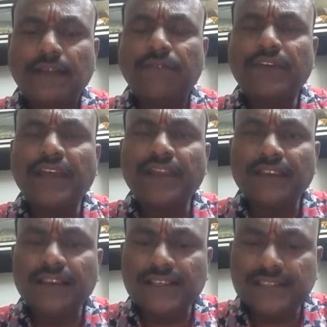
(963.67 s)
very
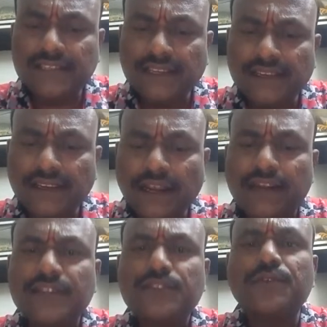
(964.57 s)
easily
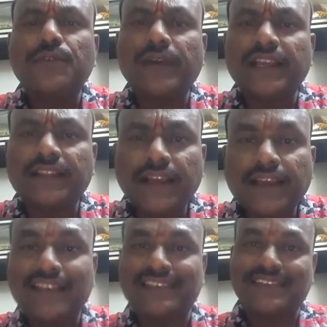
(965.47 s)
understood by the
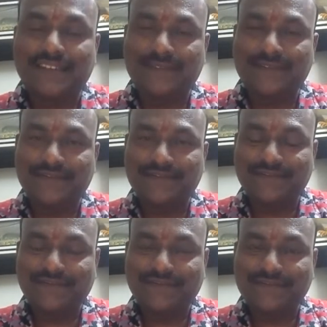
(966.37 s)
guest.
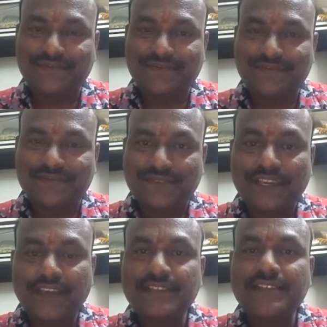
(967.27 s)

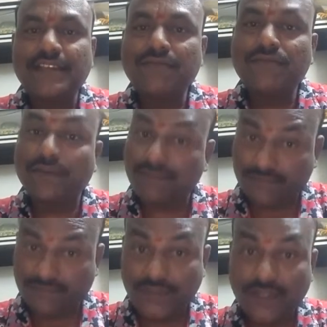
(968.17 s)
A guest came from
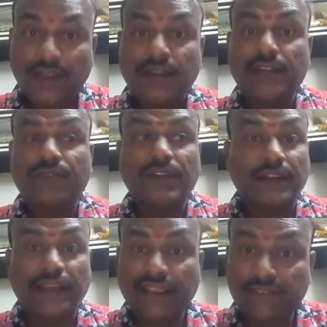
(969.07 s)

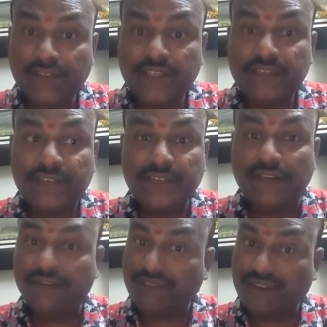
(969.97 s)
different languages,
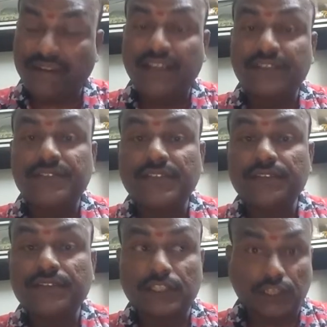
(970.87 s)
different
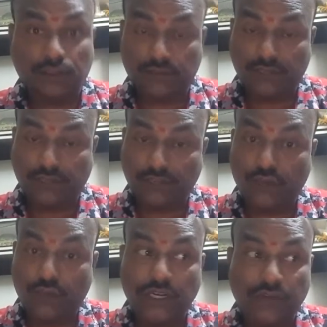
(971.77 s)
regions, different
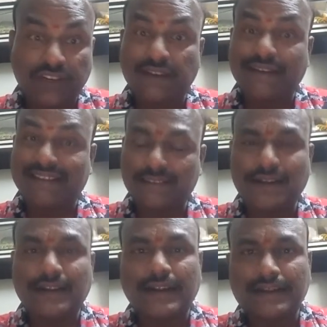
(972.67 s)
geographical,
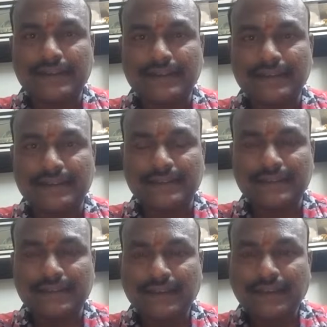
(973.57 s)
cultural conditions.
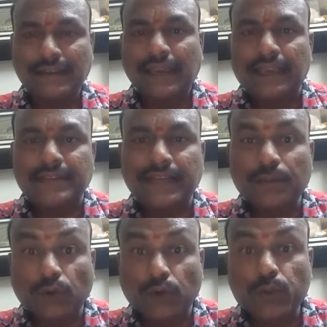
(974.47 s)
He is
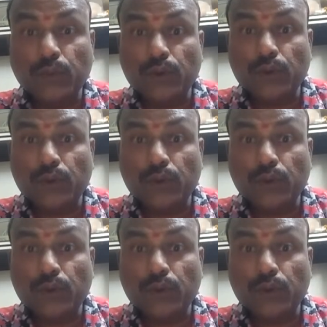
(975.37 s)
unable to